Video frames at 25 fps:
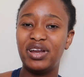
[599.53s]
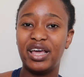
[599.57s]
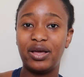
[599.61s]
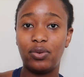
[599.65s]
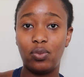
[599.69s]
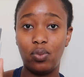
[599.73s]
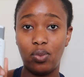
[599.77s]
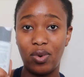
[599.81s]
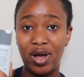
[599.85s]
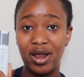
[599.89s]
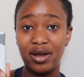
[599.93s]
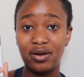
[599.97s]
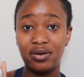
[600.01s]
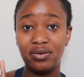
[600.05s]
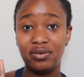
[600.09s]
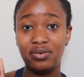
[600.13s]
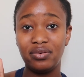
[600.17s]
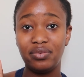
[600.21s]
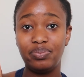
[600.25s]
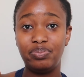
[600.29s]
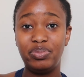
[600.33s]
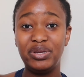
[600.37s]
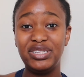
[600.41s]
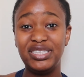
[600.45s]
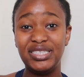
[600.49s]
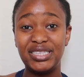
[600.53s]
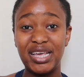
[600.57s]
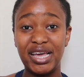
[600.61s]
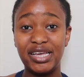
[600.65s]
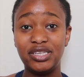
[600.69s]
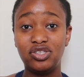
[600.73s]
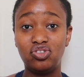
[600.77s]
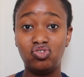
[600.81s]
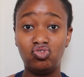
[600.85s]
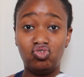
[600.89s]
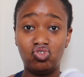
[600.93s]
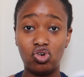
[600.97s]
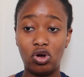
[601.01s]
like one piece
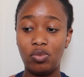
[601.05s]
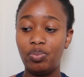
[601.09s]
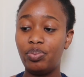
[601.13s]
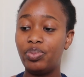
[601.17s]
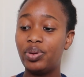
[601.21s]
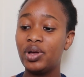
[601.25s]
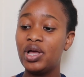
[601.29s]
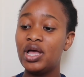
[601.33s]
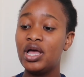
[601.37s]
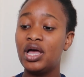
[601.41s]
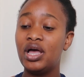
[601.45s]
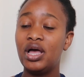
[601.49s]
size drop